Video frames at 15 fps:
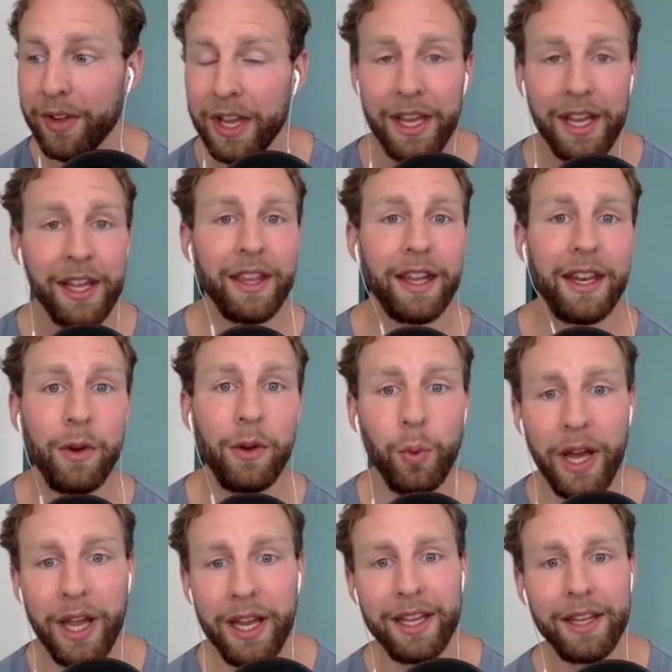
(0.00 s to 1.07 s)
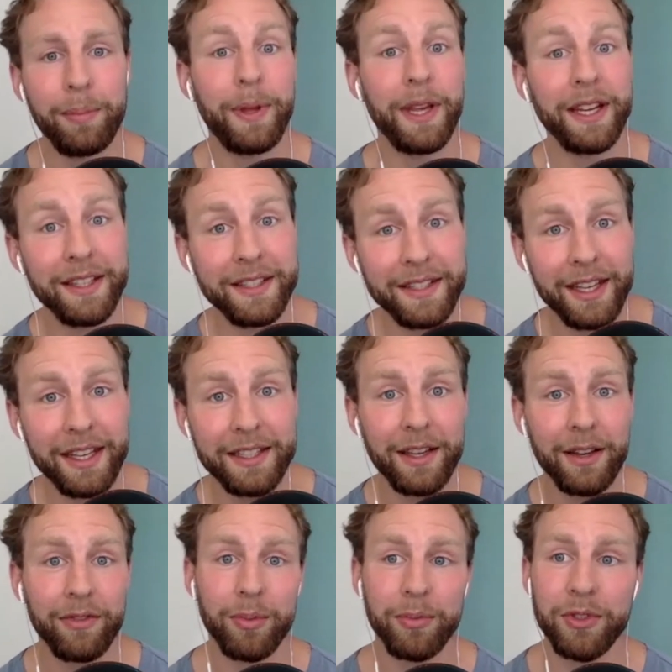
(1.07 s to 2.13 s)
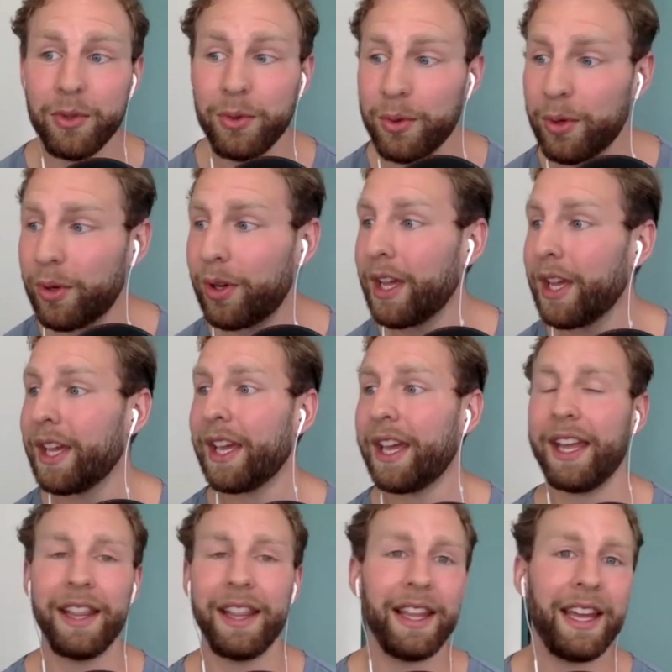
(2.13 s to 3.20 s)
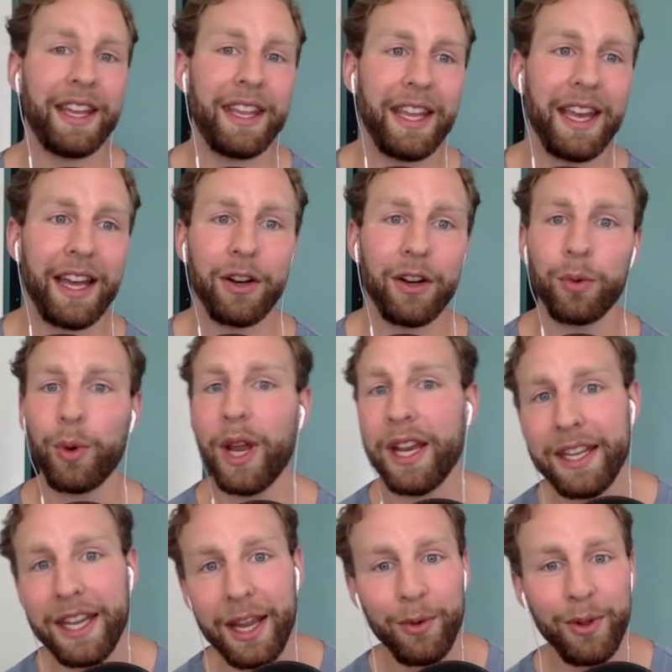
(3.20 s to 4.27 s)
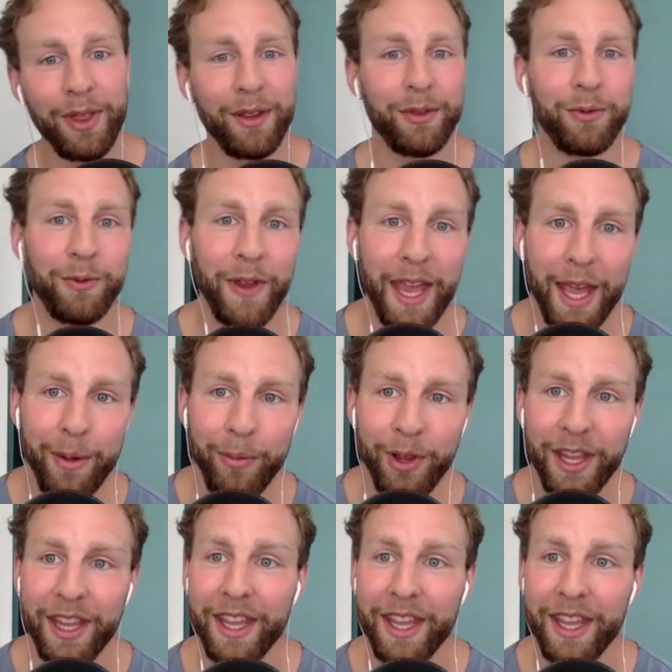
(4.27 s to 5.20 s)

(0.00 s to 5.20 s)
and then he picked his kids up from school, and like, he had a great day with his family.